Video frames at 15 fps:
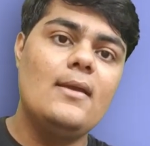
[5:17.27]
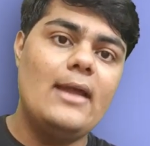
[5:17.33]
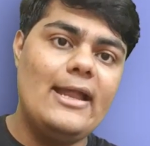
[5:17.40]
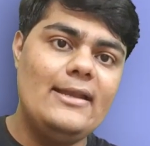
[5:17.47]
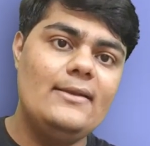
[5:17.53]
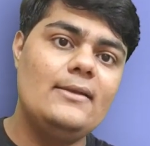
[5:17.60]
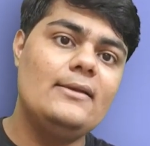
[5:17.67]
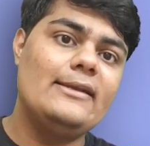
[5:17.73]

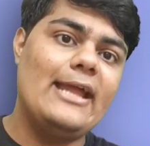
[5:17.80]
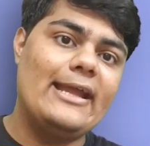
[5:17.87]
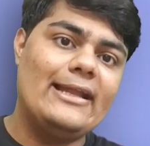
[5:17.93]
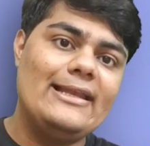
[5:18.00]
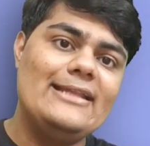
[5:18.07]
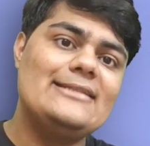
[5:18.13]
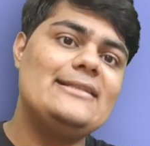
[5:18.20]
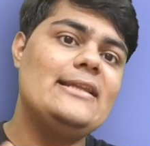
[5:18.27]
and
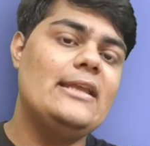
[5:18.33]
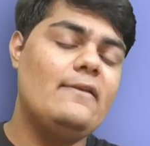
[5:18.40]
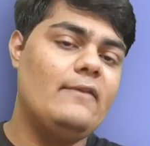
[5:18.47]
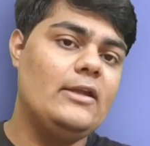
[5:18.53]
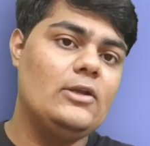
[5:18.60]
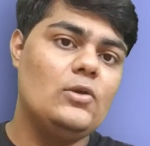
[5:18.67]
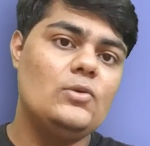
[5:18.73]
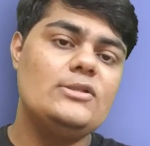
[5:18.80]
recklessly
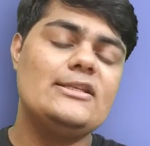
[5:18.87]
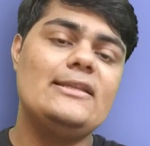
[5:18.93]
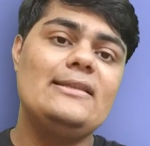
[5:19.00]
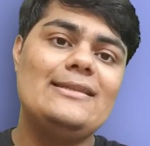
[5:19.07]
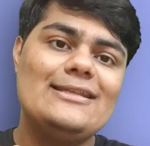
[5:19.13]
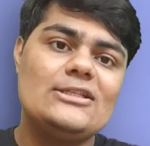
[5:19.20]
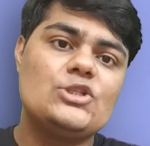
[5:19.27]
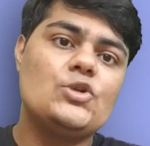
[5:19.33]
giving loans,
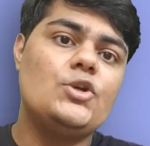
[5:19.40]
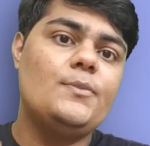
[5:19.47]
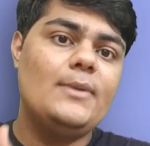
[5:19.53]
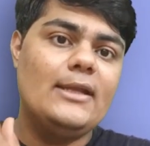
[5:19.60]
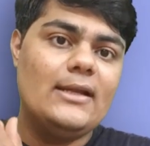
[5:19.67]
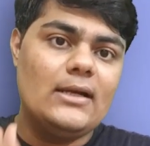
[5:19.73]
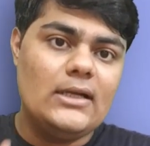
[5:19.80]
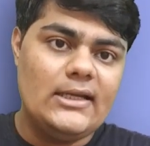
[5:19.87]
and this should
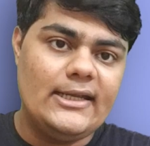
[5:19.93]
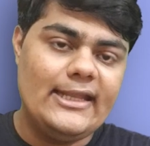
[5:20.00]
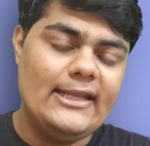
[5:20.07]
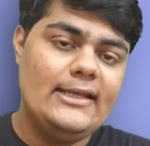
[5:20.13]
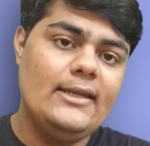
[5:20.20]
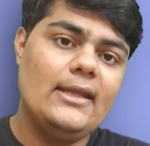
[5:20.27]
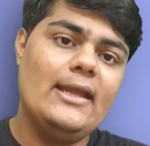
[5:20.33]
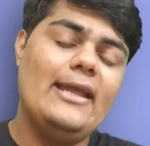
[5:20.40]
be
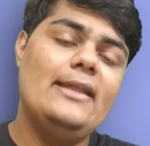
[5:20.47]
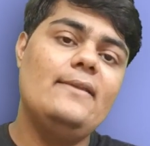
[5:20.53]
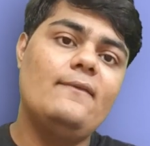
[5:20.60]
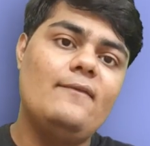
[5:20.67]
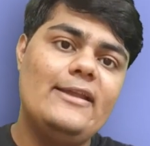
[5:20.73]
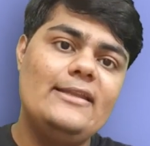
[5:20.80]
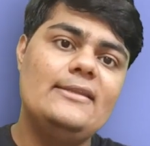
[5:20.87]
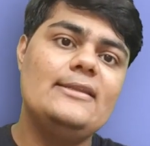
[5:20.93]
curtailed.
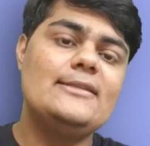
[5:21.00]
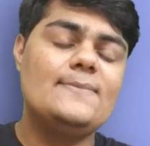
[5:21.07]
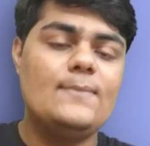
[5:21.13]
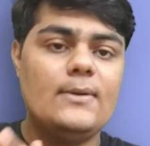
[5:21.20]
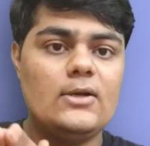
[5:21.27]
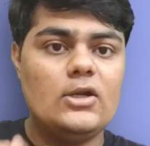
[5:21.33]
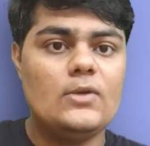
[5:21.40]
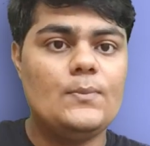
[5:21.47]
And when this
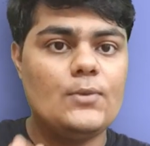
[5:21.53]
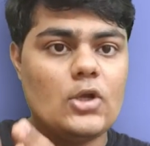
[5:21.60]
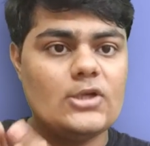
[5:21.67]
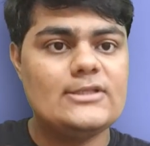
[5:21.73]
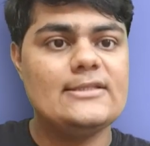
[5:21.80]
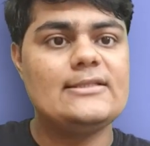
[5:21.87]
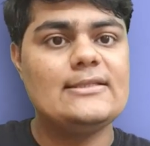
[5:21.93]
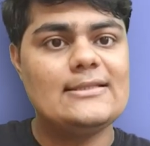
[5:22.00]

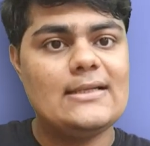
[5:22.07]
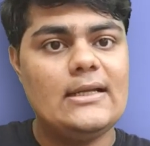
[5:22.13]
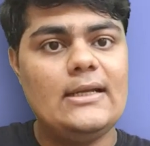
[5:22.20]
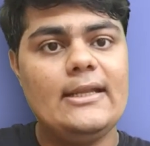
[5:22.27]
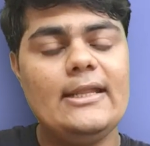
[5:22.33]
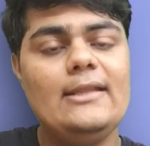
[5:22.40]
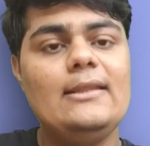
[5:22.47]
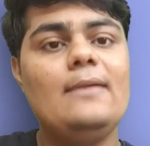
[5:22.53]
process is
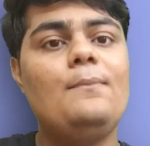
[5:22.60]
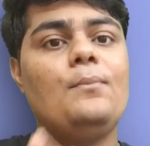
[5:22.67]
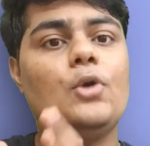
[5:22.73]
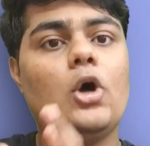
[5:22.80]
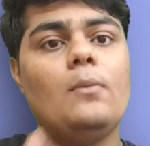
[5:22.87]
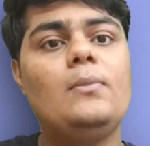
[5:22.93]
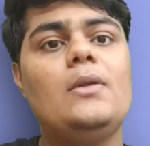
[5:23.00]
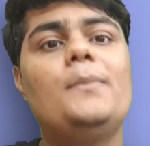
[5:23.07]
curtailed, the
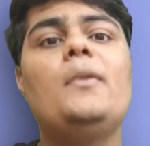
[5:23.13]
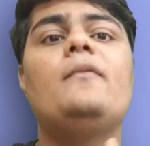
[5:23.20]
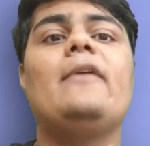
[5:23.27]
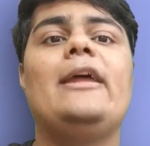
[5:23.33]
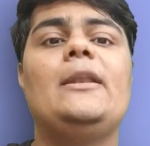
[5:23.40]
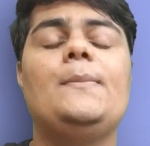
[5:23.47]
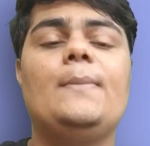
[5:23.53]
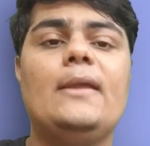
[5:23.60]
problem of
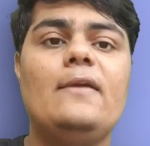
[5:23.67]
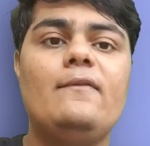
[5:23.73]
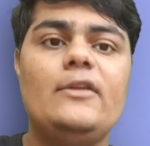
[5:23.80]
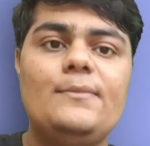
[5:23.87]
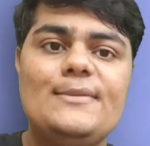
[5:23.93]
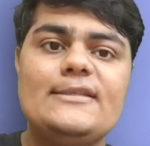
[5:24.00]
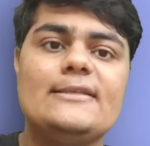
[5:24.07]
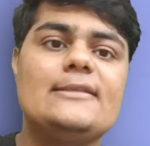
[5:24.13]
NPA
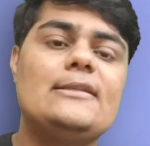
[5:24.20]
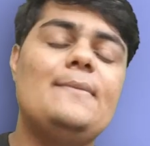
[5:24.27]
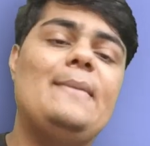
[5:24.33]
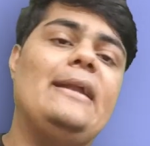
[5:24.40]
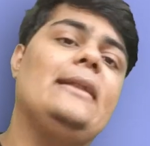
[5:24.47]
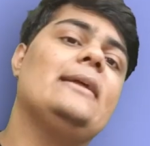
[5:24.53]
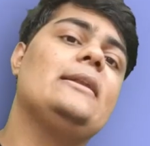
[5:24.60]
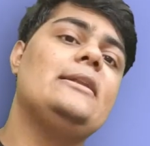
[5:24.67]
will be
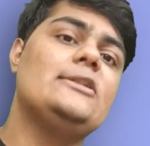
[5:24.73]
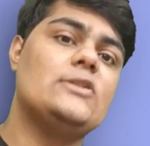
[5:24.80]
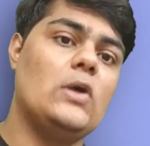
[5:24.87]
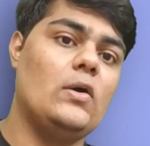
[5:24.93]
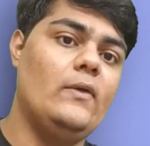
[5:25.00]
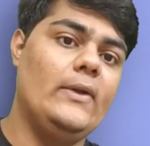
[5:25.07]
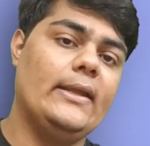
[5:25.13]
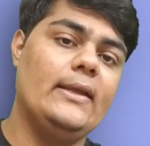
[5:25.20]
systematically
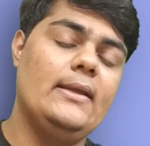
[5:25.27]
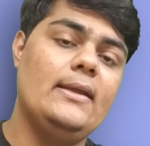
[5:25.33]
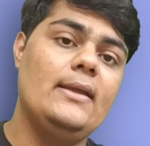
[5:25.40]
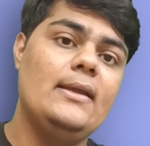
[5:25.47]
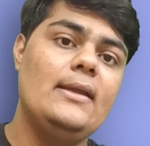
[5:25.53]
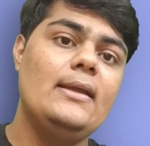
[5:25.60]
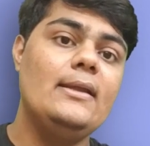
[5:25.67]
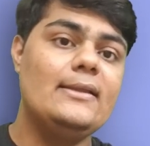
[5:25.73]
solved.
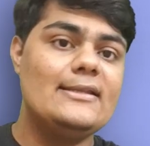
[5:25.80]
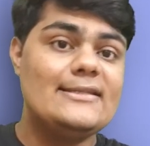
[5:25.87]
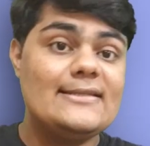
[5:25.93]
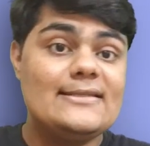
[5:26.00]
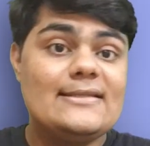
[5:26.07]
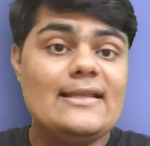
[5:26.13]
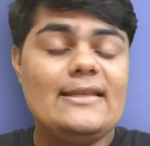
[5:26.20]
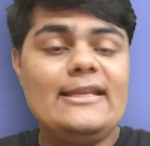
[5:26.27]
This
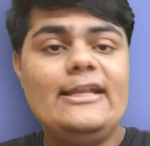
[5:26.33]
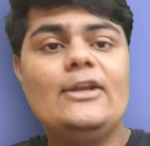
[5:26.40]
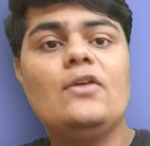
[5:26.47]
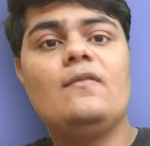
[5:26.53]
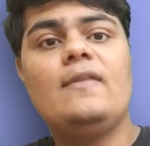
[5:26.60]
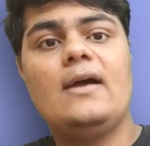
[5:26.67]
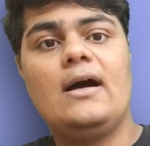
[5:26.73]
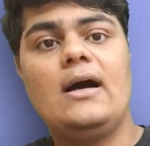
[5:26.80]
is the need
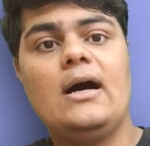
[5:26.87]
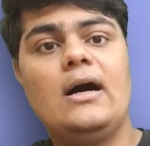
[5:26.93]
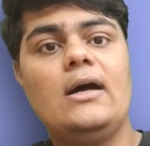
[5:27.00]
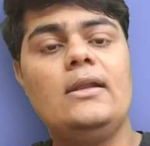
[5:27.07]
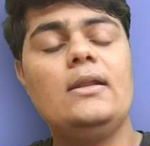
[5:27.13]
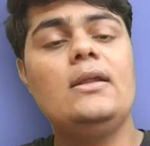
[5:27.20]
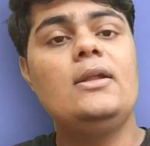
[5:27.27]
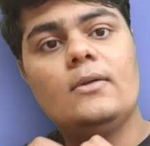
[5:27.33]
of the
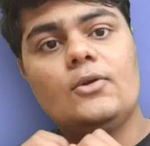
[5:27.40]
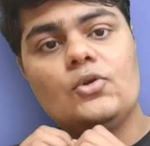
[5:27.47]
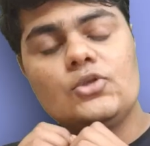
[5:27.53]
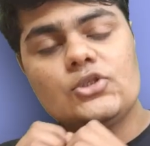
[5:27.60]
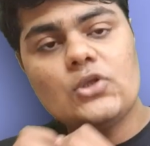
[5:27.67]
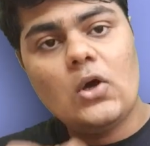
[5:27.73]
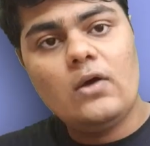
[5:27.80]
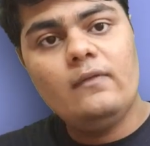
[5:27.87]
hour. To
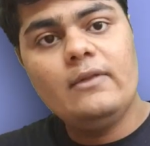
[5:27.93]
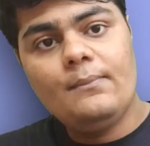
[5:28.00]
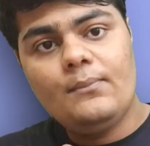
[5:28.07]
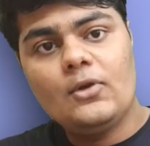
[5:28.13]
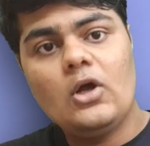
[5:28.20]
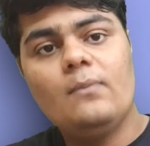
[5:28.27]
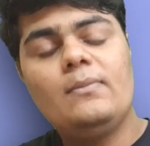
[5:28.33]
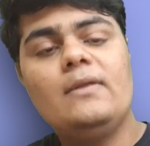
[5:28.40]
solve the
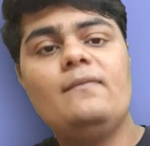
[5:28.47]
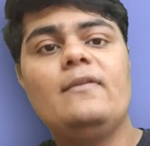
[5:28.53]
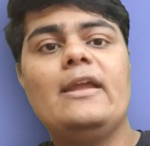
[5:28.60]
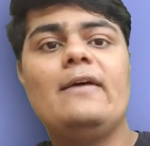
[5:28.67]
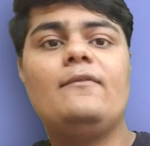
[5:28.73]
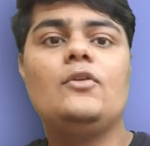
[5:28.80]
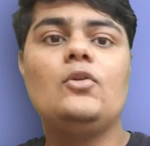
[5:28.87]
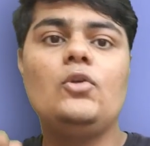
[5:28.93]
problem, we
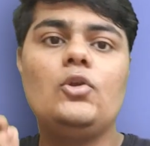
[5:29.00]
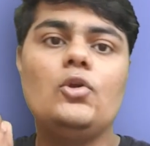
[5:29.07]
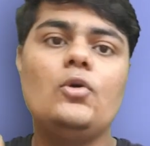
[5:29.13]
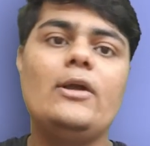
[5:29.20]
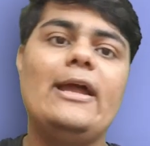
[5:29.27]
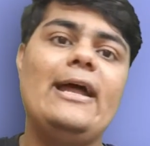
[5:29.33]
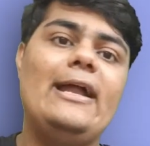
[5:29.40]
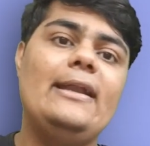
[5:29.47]
have to
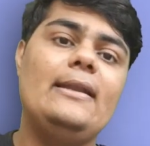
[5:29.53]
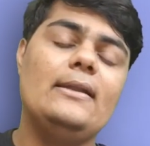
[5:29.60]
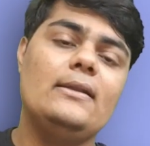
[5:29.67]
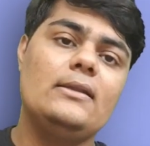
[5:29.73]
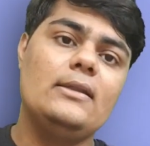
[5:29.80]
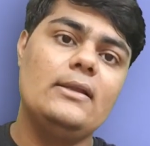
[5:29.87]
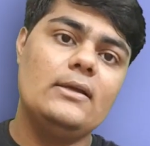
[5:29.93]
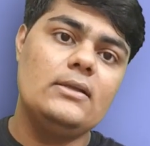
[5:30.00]
look
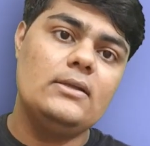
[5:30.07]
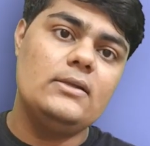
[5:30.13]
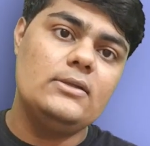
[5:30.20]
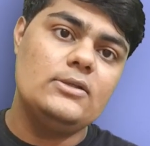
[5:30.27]
at the